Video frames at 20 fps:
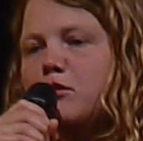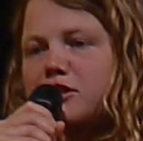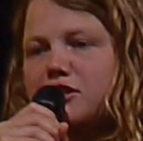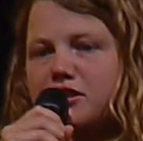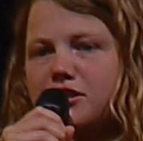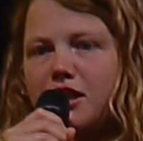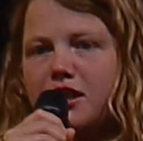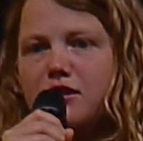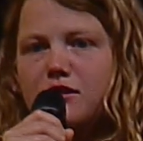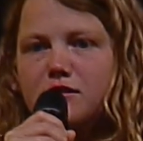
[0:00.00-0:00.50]

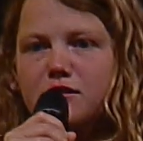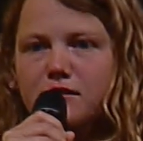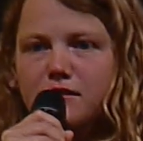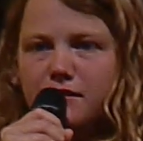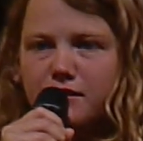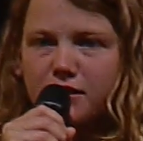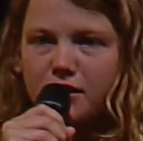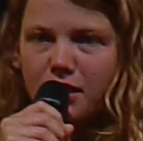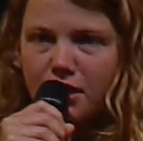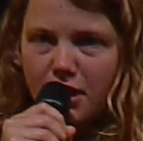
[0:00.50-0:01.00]

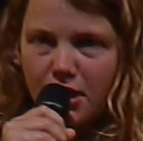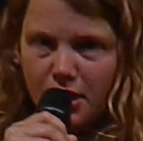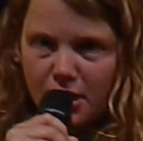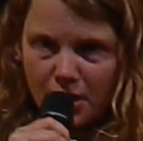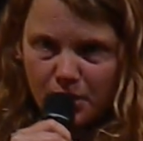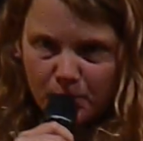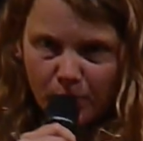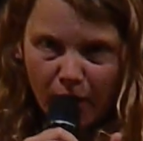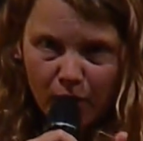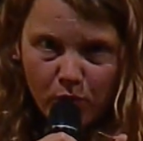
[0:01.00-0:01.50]
ourselves?
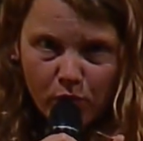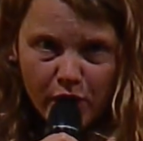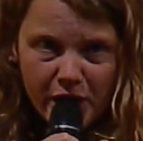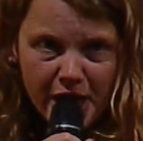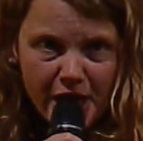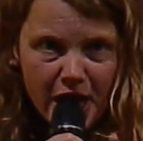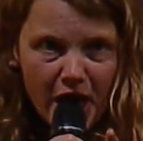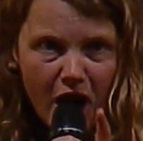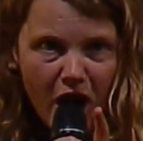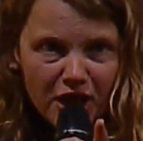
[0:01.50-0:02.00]
But
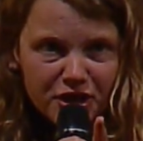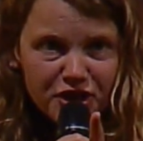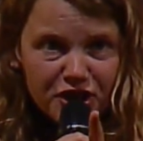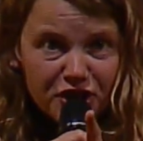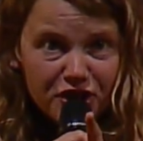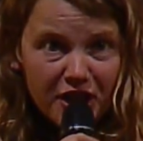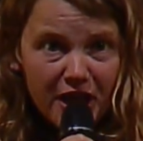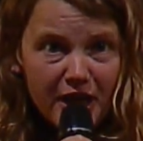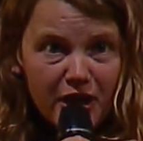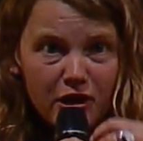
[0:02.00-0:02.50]
we are
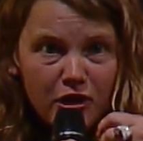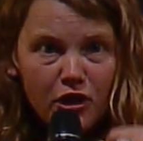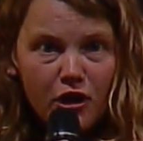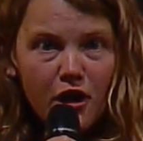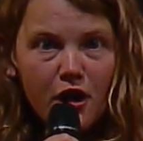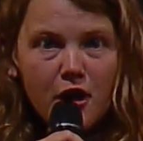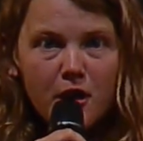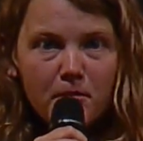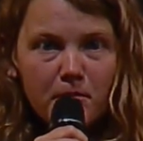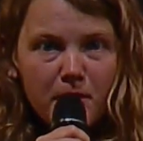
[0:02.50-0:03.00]

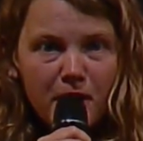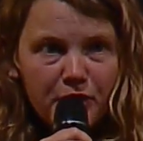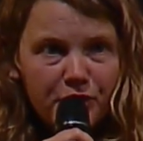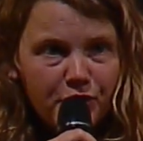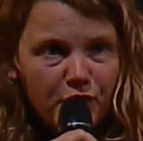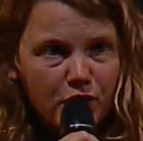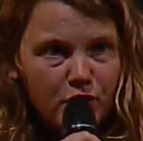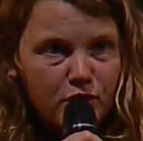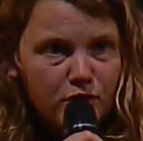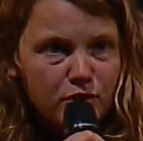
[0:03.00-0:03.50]
still
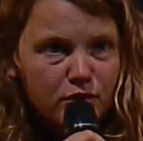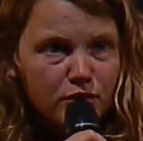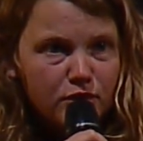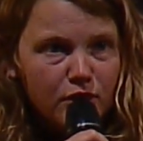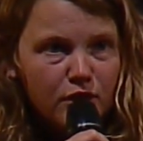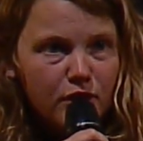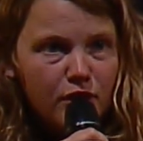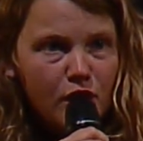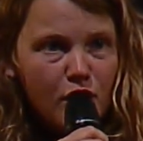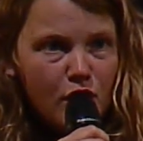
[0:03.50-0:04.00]
mythical.
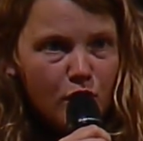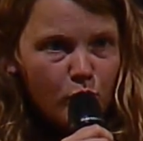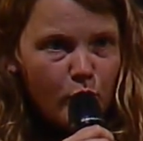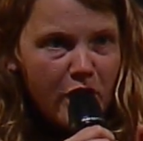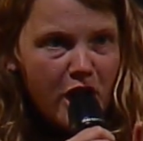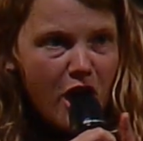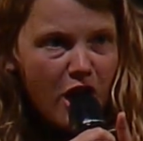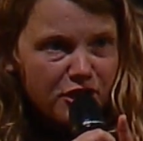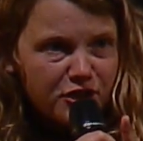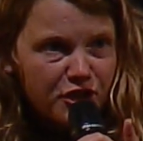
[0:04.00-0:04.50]

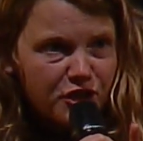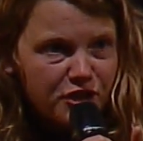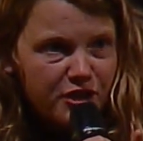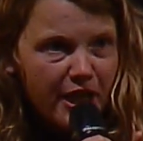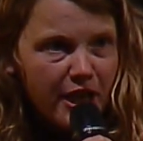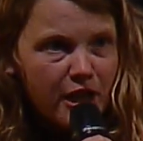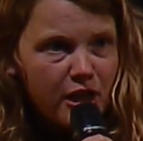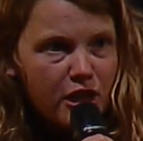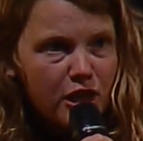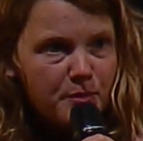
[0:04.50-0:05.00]
We are
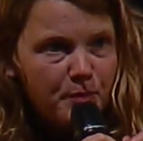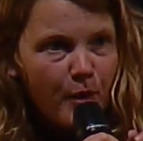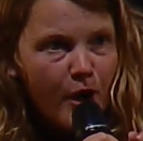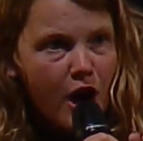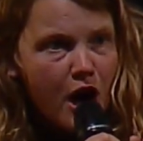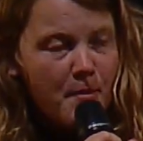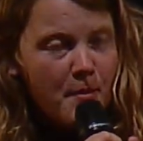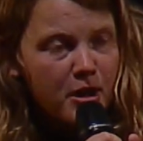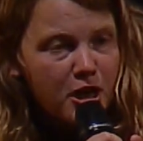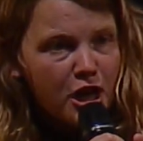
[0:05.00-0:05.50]
still
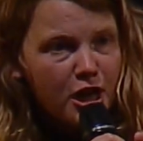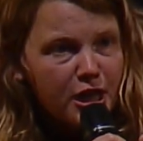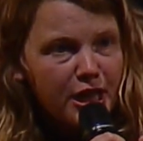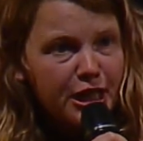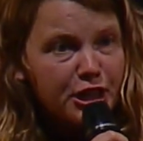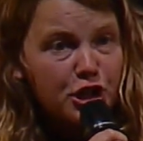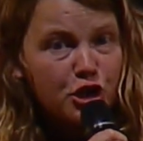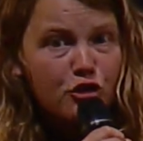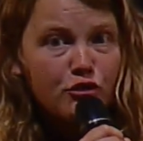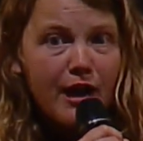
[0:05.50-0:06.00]

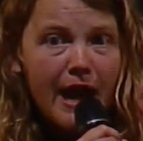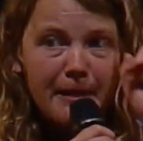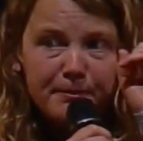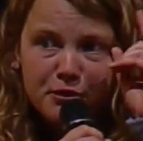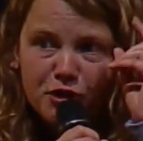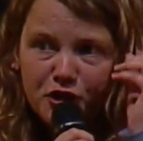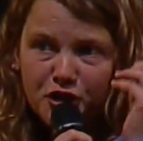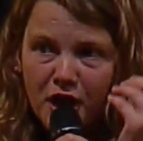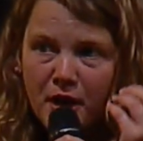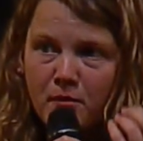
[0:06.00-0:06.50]
permanently
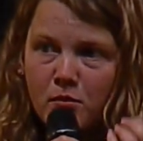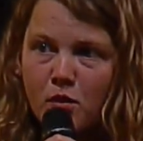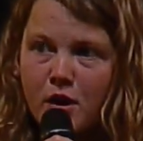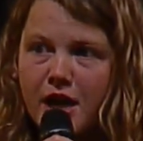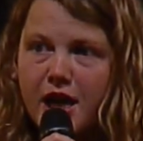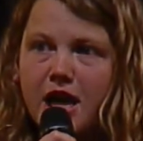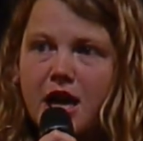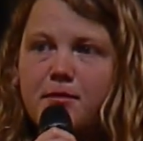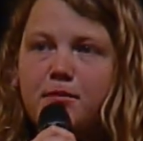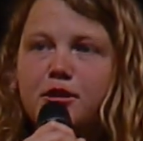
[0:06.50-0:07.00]
trapped
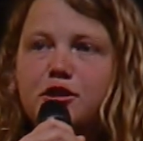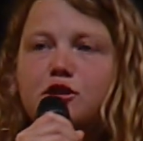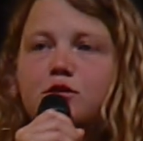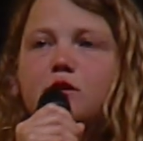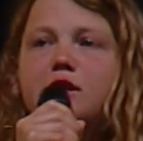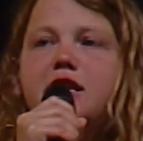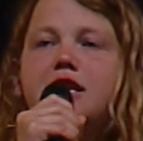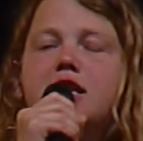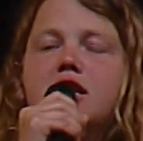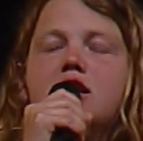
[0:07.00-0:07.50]
somewhere
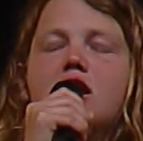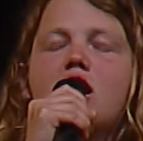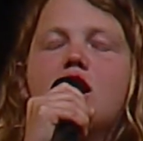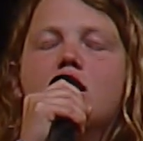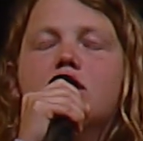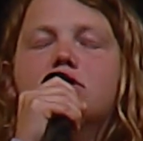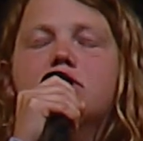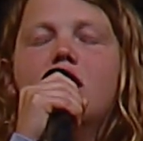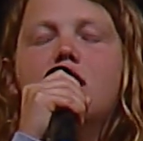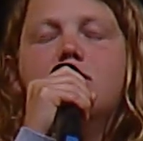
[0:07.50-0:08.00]
between the
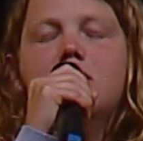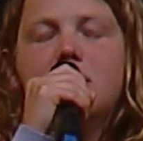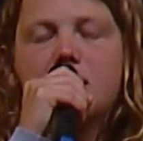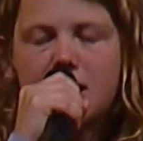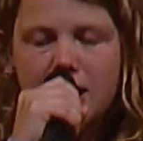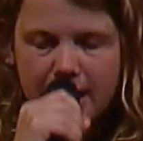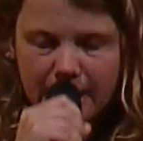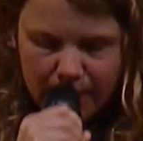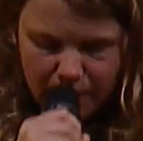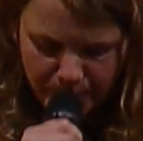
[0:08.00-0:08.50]

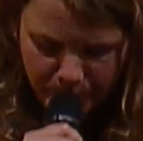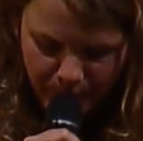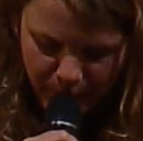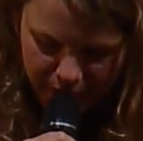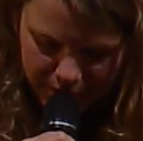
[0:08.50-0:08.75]
heroic and the